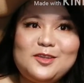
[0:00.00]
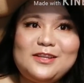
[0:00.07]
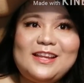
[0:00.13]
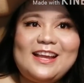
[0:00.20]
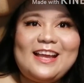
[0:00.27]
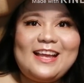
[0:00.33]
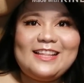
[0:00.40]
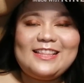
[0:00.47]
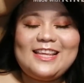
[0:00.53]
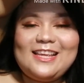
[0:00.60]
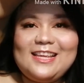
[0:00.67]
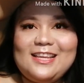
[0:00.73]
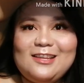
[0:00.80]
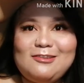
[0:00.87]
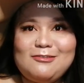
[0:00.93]
ito na
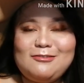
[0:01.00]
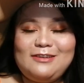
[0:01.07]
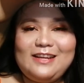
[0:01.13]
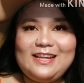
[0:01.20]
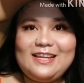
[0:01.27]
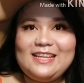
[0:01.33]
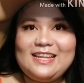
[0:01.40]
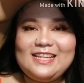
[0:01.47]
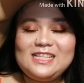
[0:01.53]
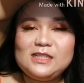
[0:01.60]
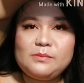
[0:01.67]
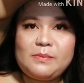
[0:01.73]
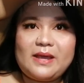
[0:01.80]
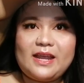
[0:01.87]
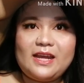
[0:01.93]
ating Korean
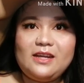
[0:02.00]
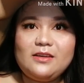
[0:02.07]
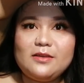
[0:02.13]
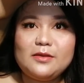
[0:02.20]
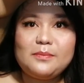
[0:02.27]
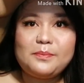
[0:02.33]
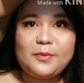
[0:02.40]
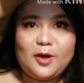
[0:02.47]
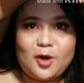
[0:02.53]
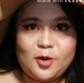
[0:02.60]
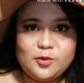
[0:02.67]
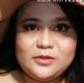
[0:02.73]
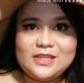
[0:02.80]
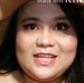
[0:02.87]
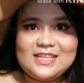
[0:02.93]
inspired
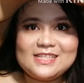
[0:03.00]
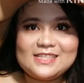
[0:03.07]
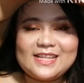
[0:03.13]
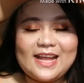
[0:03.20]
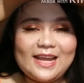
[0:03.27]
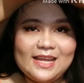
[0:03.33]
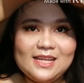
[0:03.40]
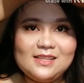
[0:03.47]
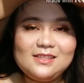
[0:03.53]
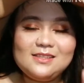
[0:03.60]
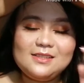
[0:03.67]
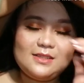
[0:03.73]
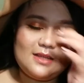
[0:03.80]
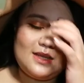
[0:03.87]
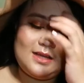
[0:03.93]
honey style
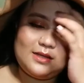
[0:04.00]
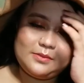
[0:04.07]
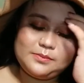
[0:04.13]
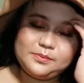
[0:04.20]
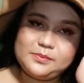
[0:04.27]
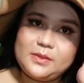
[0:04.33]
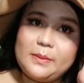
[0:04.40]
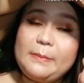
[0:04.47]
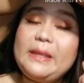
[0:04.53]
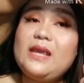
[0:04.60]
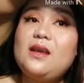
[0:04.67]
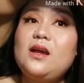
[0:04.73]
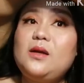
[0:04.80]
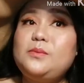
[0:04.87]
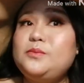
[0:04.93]

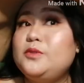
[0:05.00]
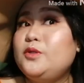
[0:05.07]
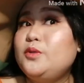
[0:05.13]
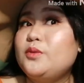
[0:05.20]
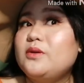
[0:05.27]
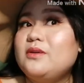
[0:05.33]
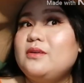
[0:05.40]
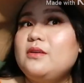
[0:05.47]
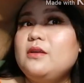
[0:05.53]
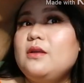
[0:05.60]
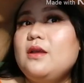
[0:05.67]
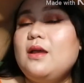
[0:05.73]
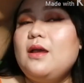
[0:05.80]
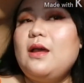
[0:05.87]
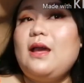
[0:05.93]
makeup look.
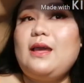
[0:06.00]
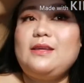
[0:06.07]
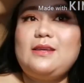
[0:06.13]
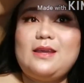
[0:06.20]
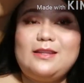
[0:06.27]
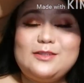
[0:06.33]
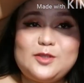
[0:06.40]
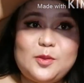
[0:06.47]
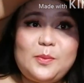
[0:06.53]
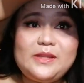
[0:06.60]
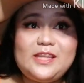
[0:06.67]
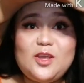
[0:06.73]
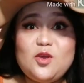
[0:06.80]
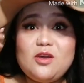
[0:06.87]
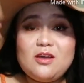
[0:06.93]
Ayan, so
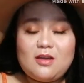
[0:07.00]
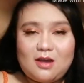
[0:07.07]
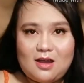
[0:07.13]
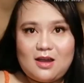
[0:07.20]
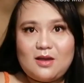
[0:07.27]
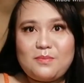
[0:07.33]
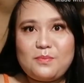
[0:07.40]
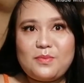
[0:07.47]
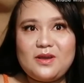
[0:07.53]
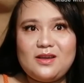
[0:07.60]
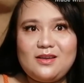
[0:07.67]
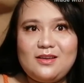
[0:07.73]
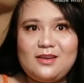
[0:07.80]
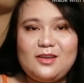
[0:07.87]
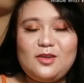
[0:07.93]
pati yung cup,
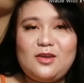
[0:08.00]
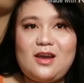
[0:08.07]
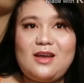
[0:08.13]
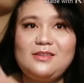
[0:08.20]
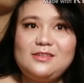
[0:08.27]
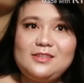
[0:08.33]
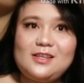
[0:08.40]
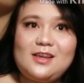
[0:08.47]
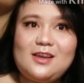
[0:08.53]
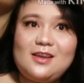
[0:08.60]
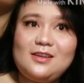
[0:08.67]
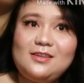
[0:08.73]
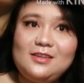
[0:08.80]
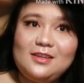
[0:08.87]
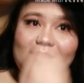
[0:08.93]
yung hat
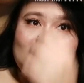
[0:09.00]
niya,